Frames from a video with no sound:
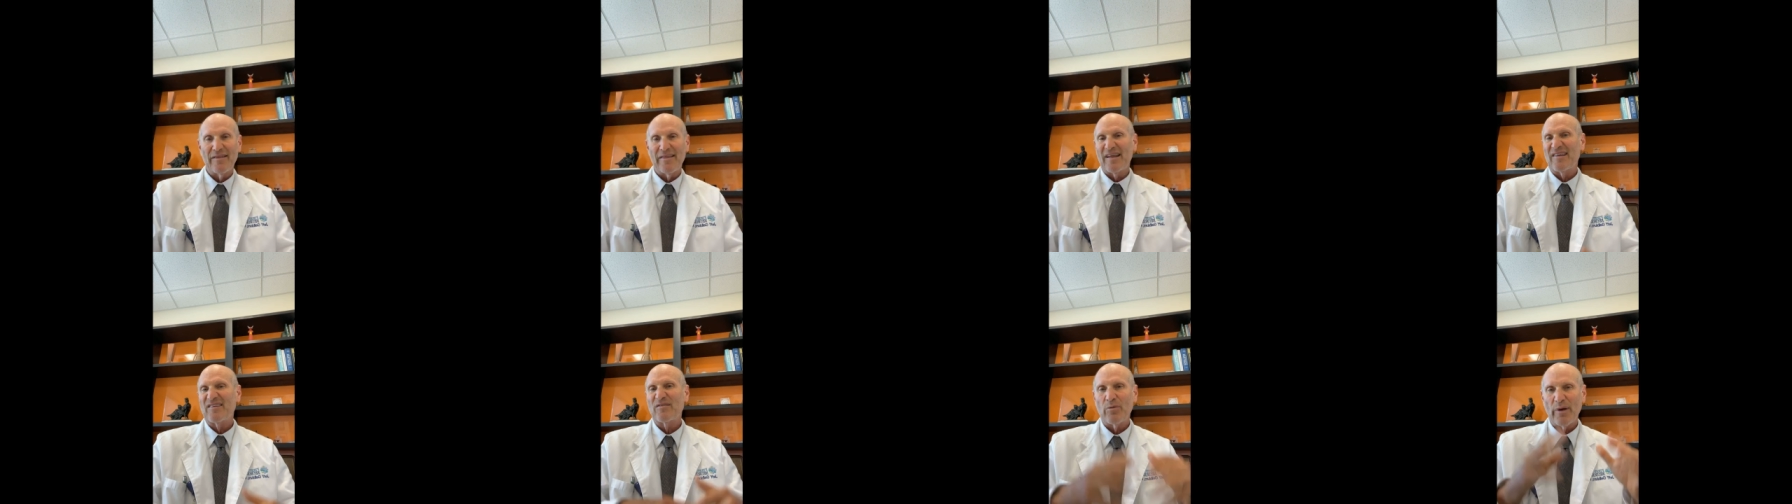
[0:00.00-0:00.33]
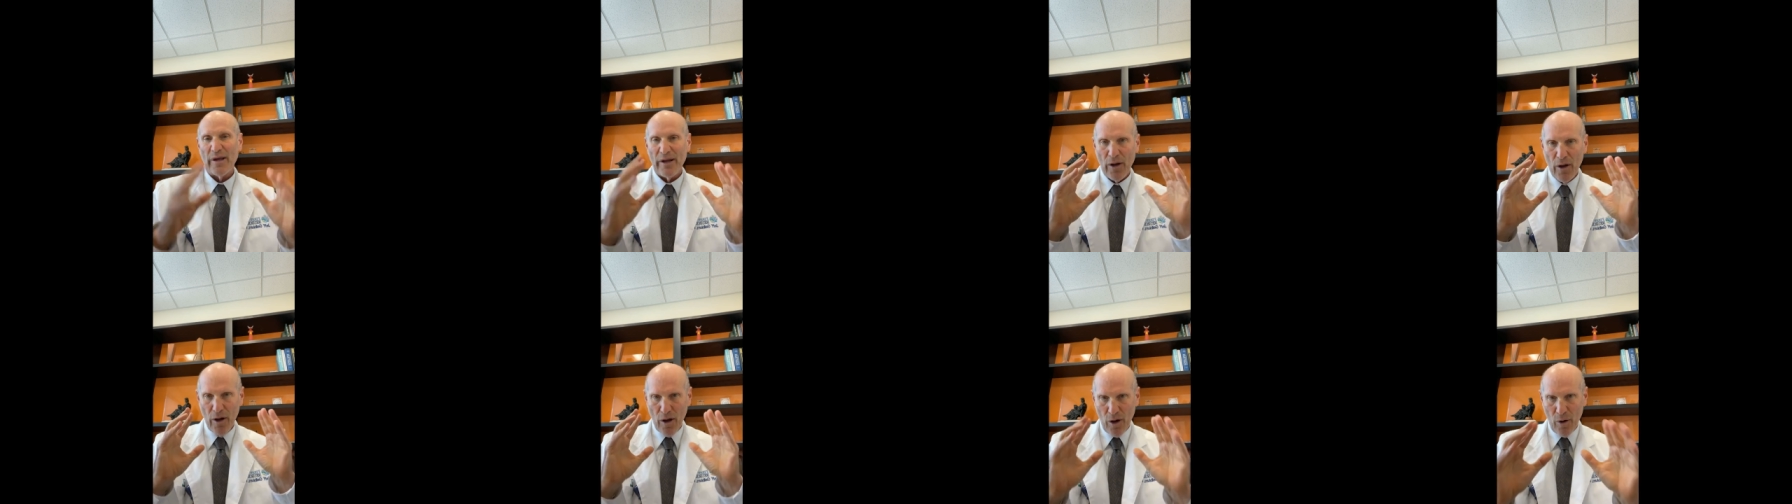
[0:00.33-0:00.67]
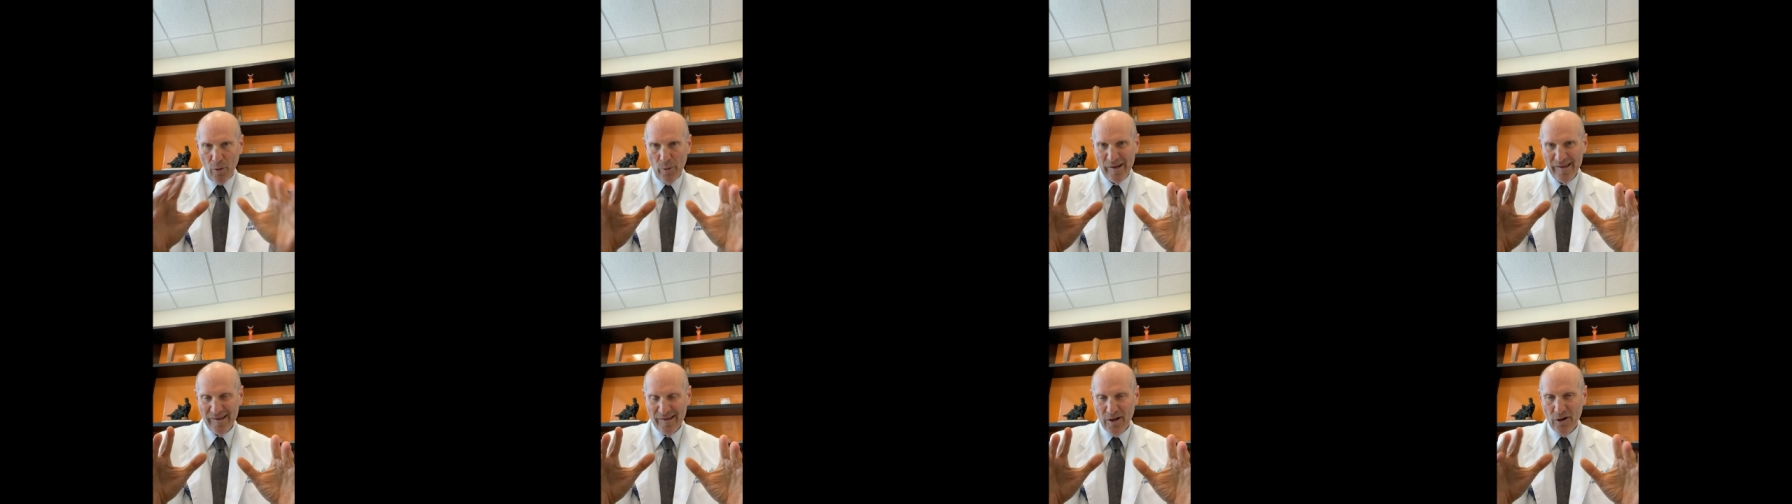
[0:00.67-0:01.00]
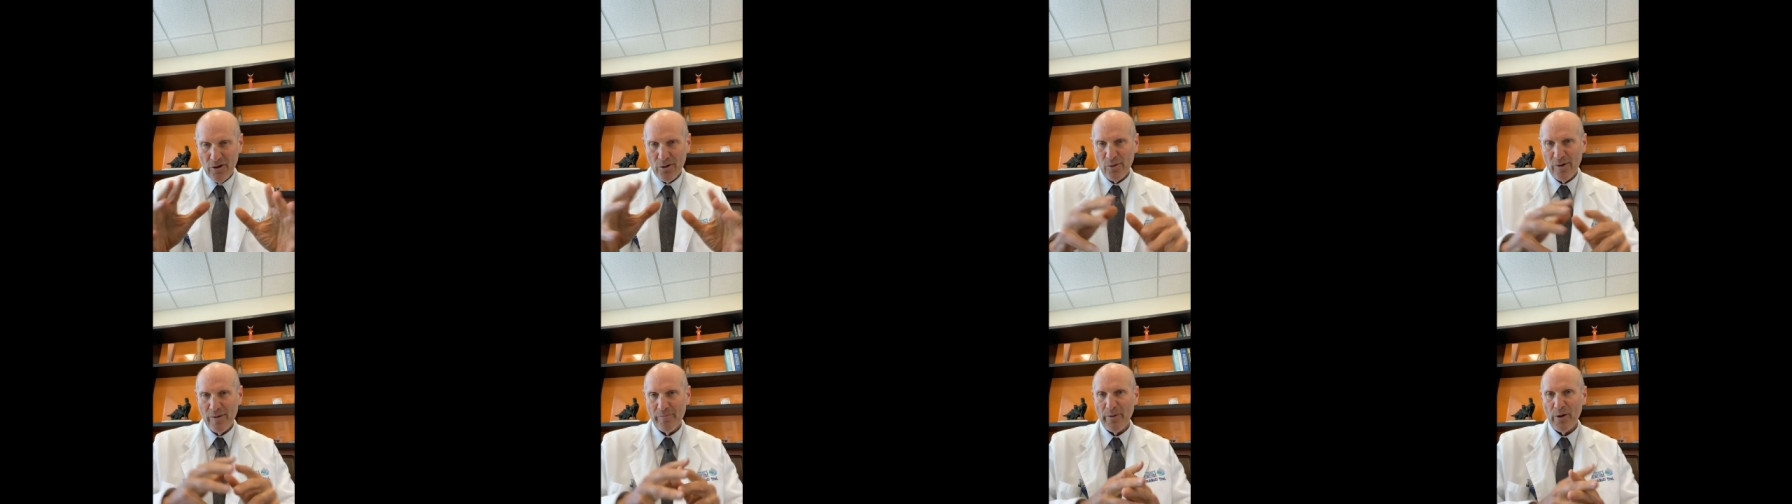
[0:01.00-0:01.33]
So that's why I always
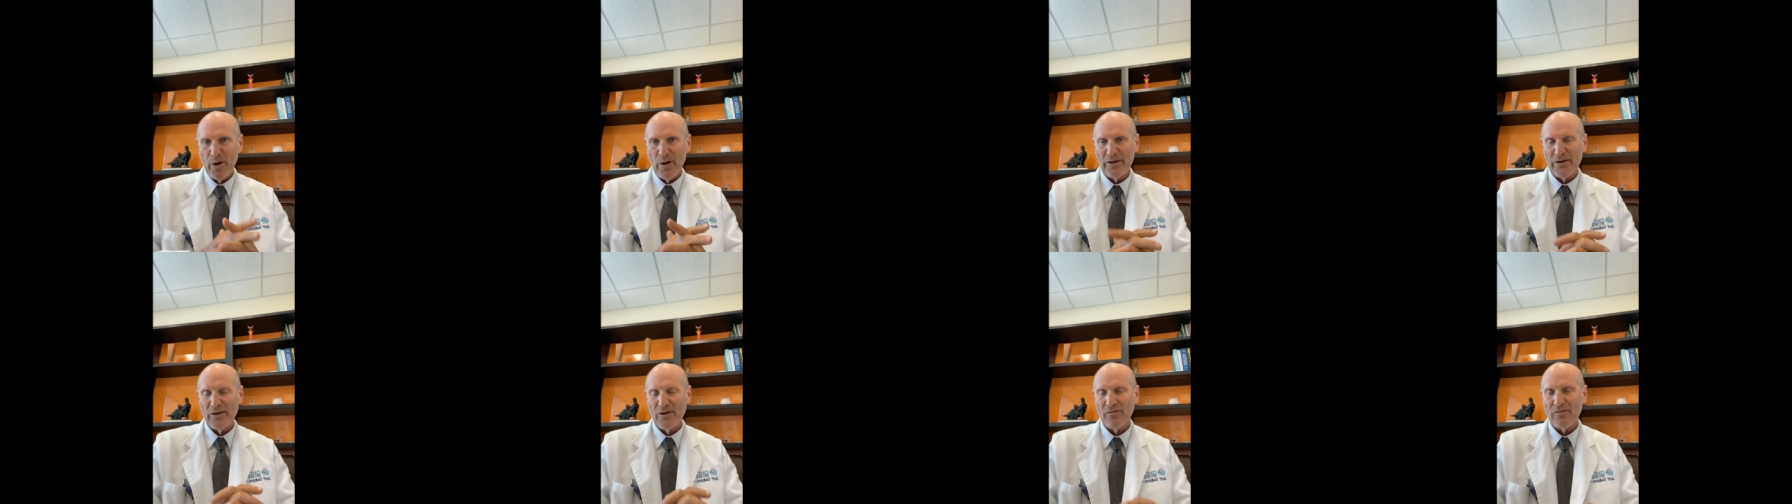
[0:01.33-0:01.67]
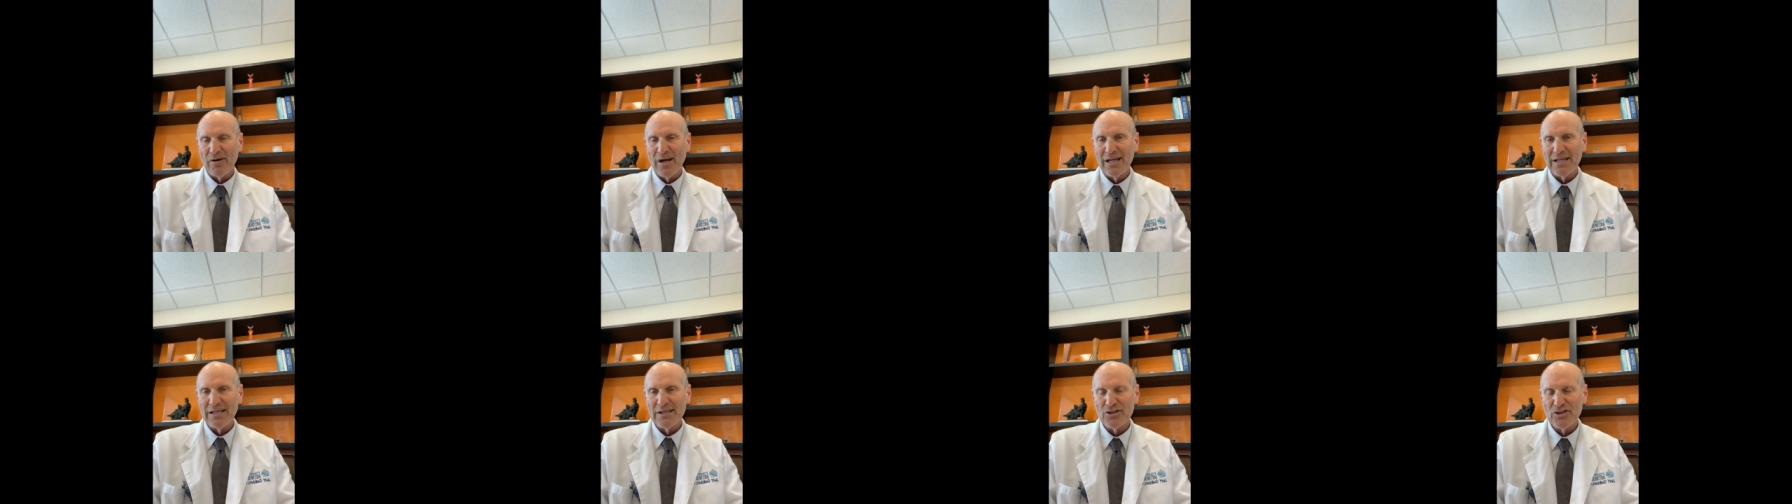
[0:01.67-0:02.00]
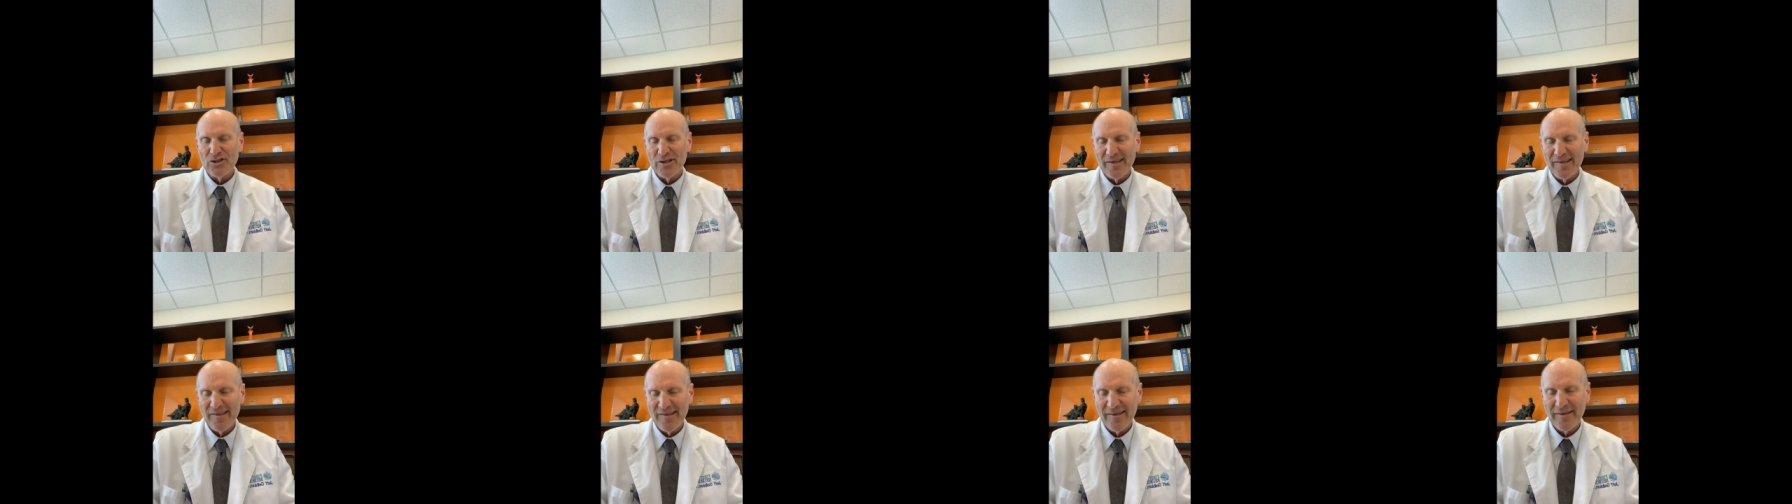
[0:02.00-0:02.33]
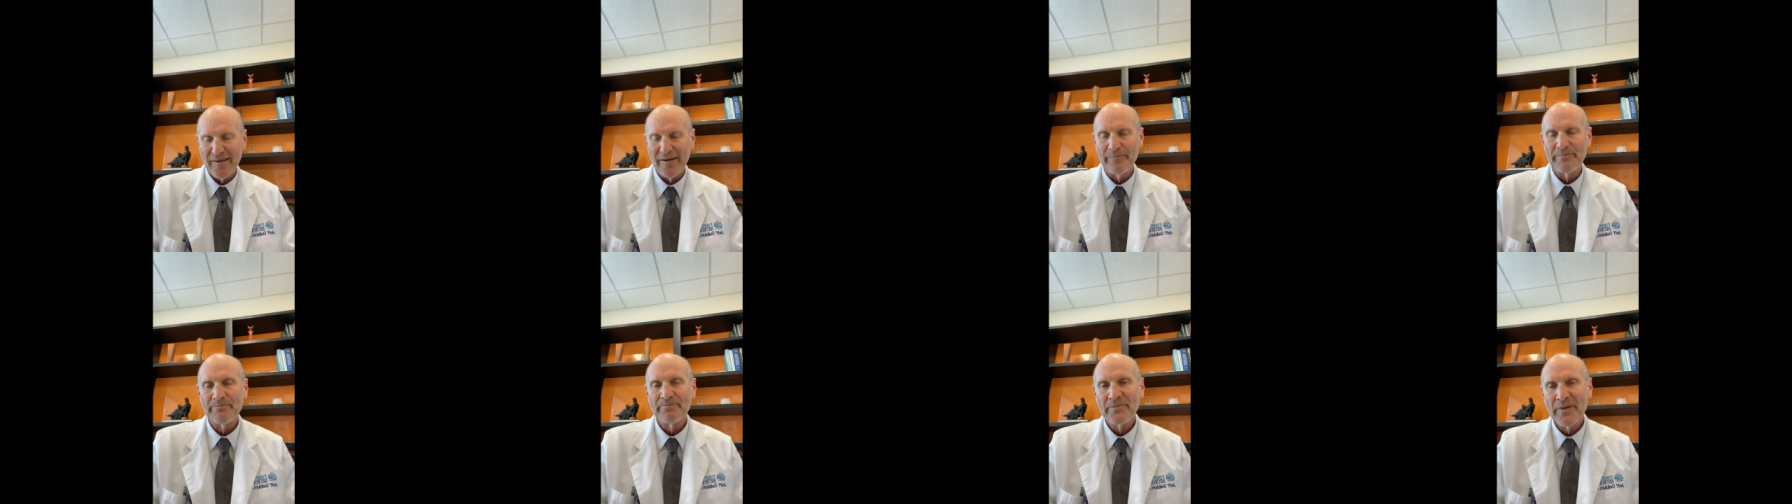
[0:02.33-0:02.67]
go to a bald
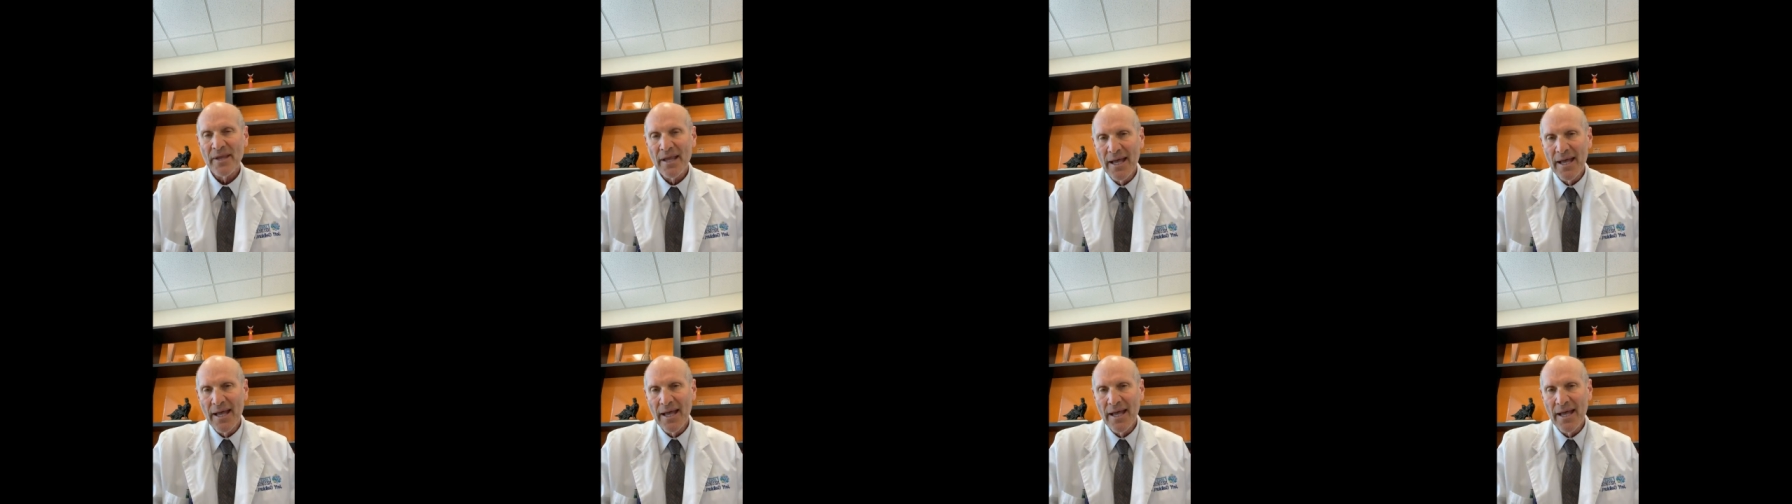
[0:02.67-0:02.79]
neurologist.